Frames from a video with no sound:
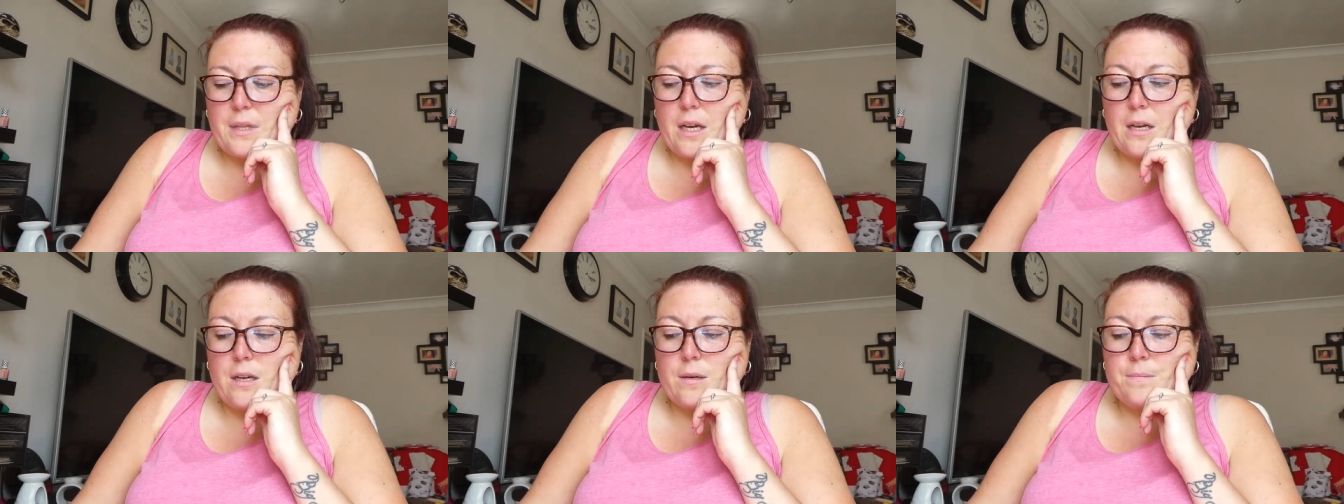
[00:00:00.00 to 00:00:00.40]

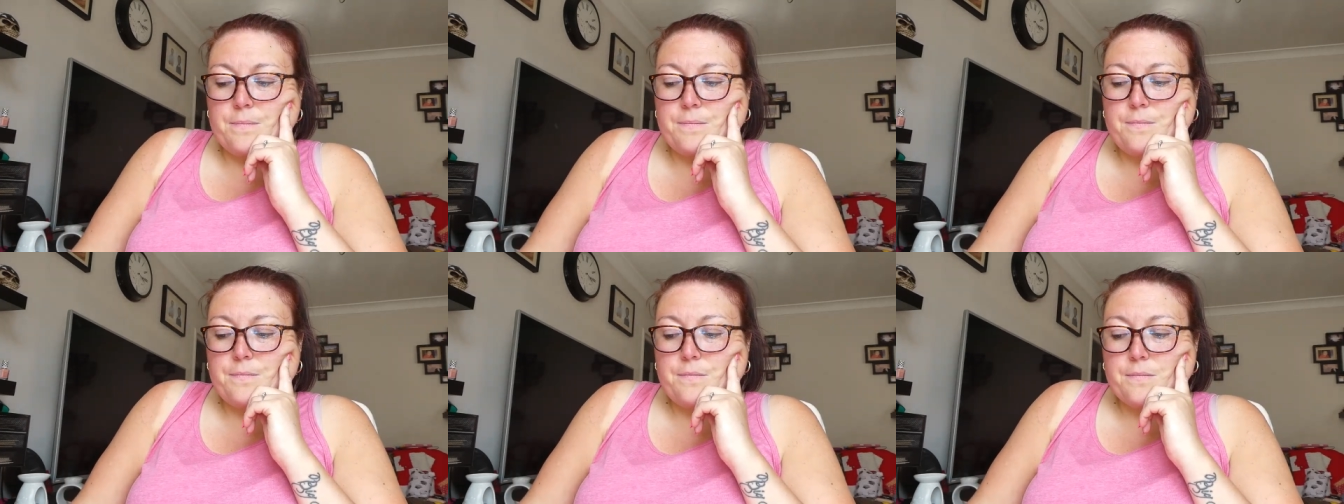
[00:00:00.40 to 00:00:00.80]

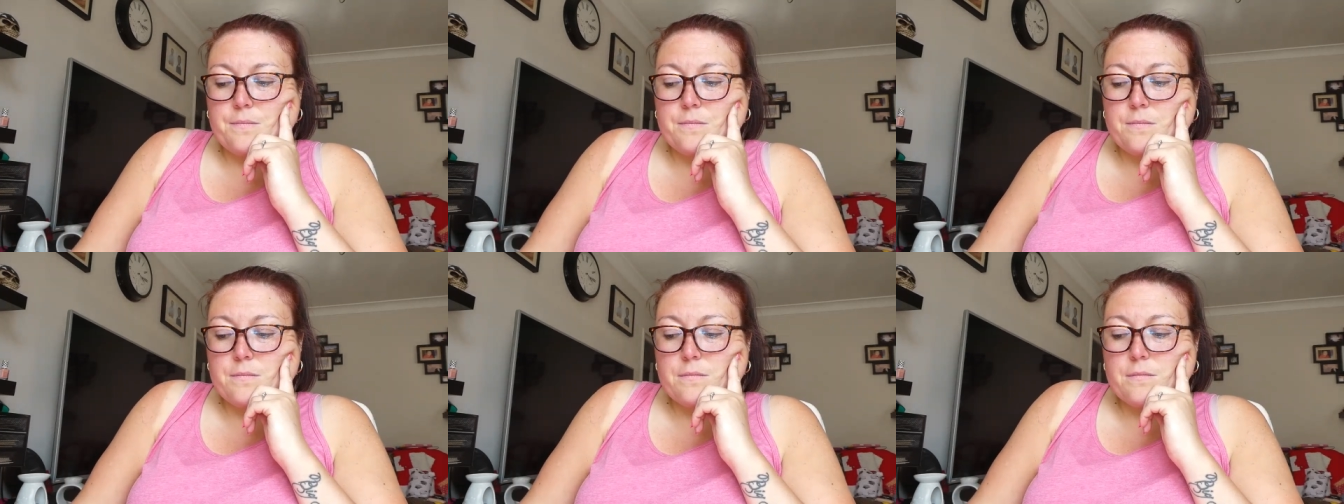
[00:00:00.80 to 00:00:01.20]
um,
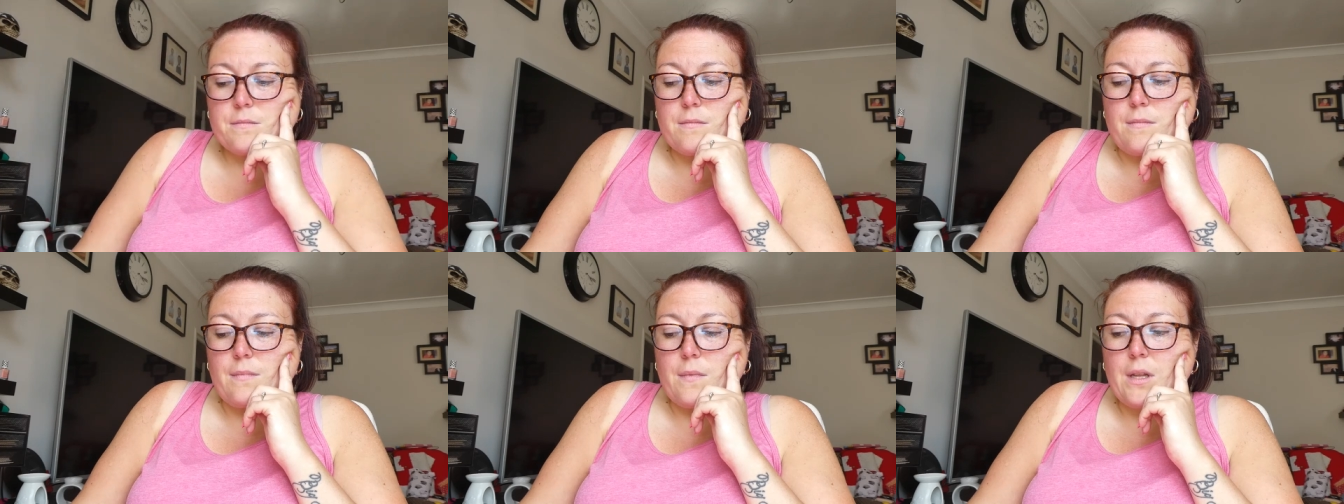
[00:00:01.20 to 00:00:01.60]

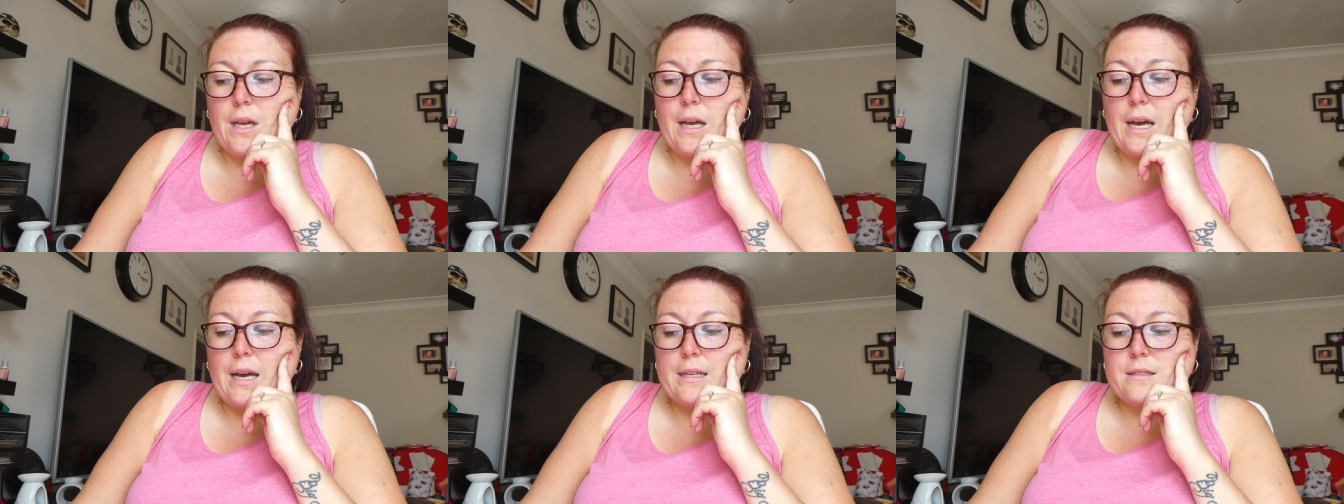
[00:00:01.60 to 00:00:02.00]

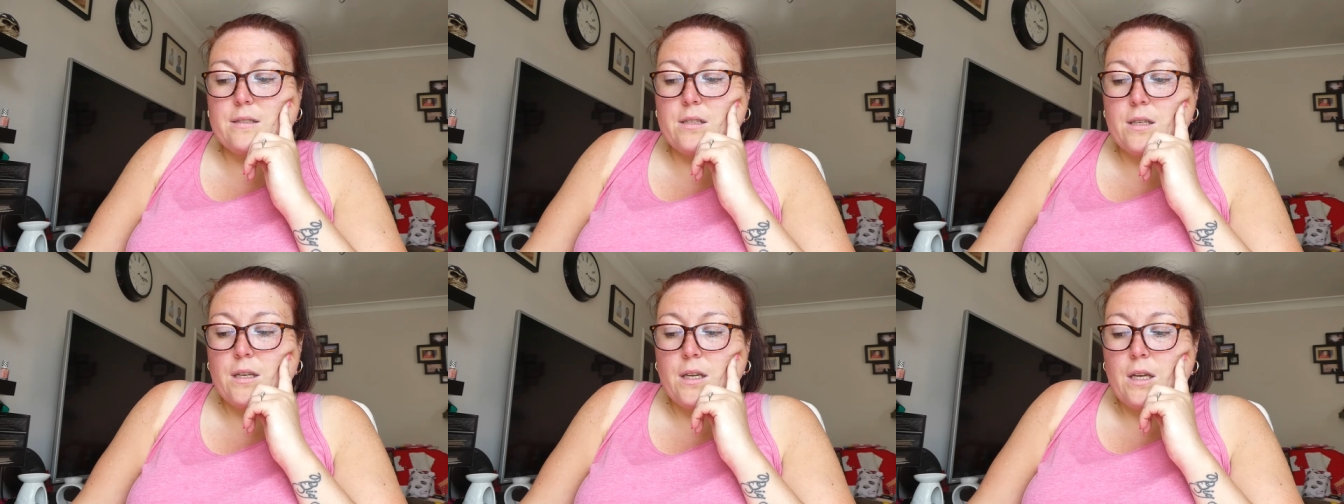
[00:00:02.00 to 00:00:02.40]

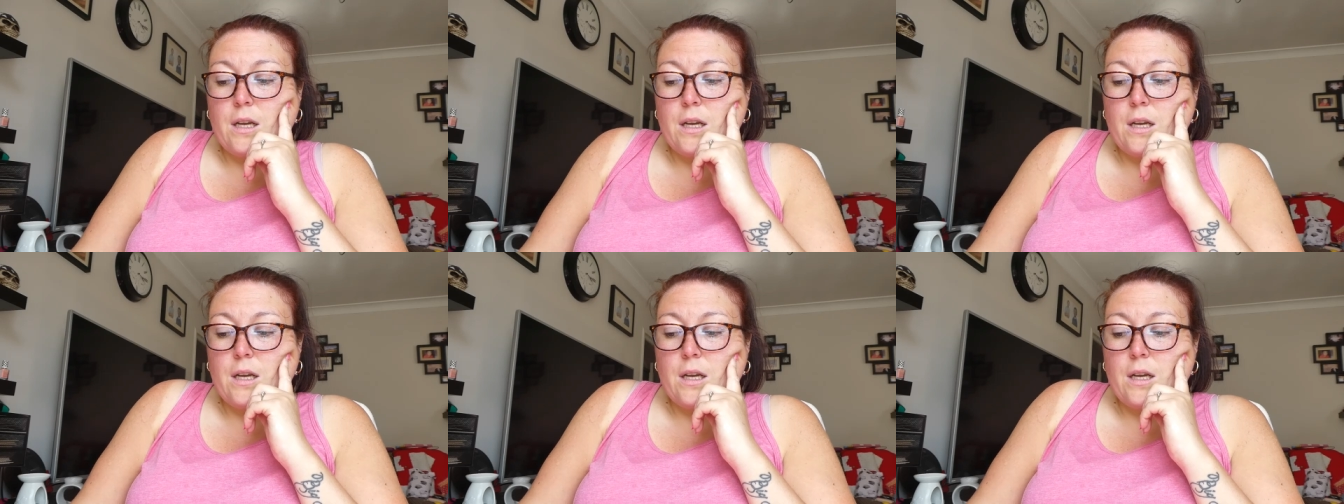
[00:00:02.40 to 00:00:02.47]
and